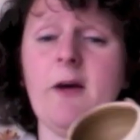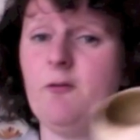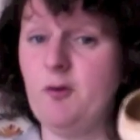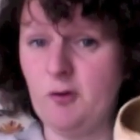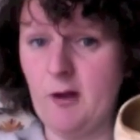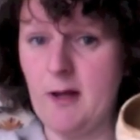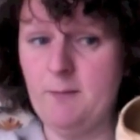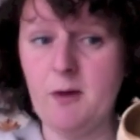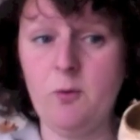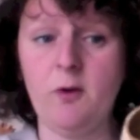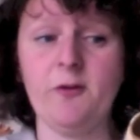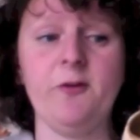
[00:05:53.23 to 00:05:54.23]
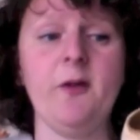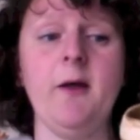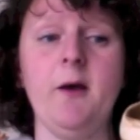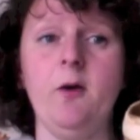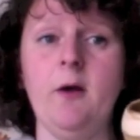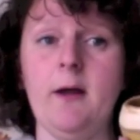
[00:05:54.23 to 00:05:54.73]
every time I was
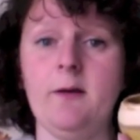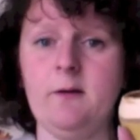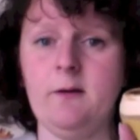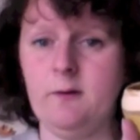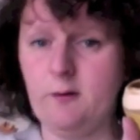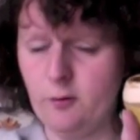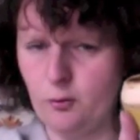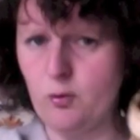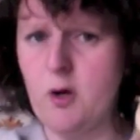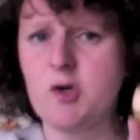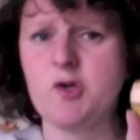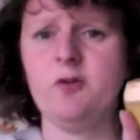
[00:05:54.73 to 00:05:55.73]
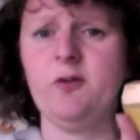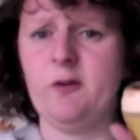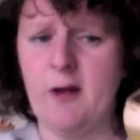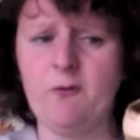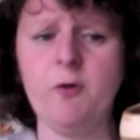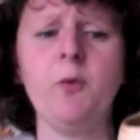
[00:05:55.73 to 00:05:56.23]
there and in the instructions
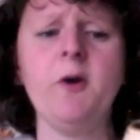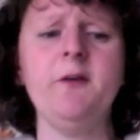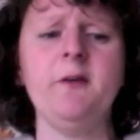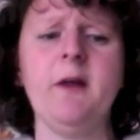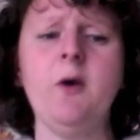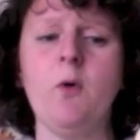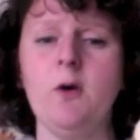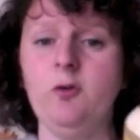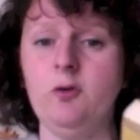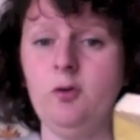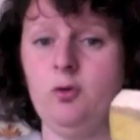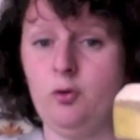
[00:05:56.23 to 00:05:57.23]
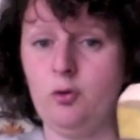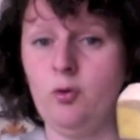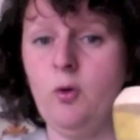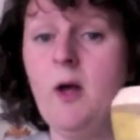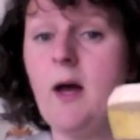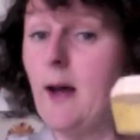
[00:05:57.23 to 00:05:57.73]
and everywhere that I wanted to do